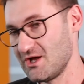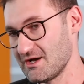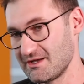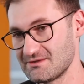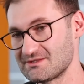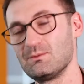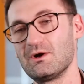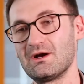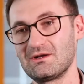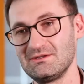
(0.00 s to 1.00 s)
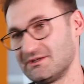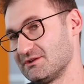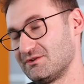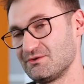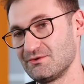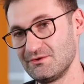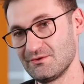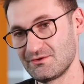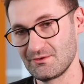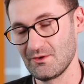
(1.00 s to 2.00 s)
log in somewhere, click it through, do
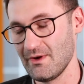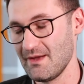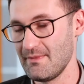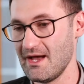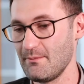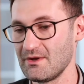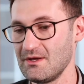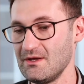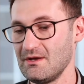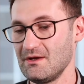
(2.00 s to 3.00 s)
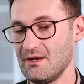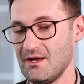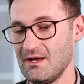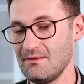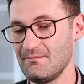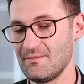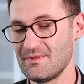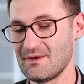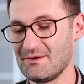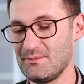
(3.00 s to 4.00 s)
it through a web app.
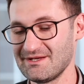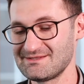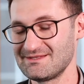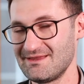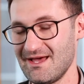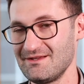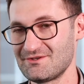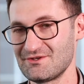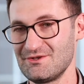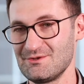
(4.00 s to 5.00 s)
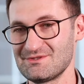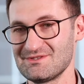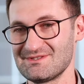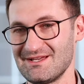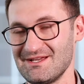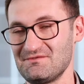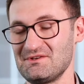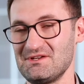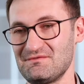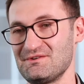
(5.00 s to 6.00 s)
The complexity that introduces is that
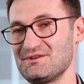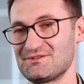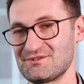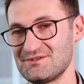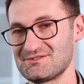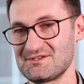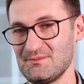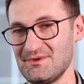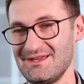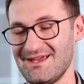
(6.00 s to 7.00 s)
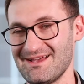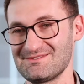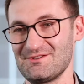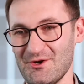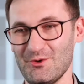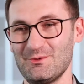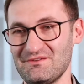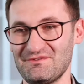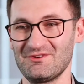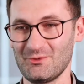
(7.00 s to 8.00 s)
every different insurance company has their own
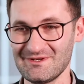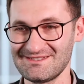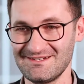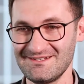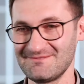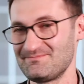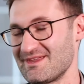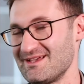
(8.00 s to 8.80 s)
different twist on it.